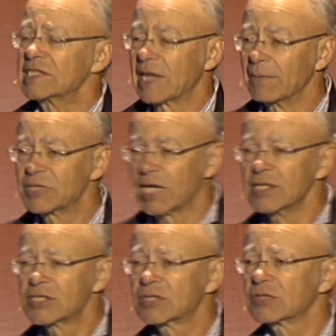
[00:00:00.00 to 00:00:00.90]
in some
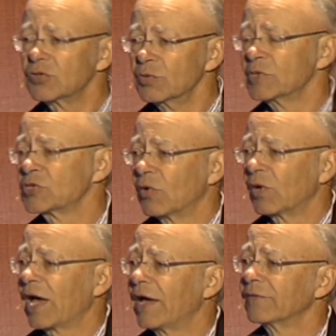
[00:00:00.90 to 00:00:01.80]
sense humans
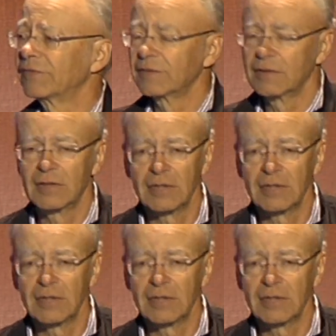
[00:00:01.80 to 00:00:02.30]
all have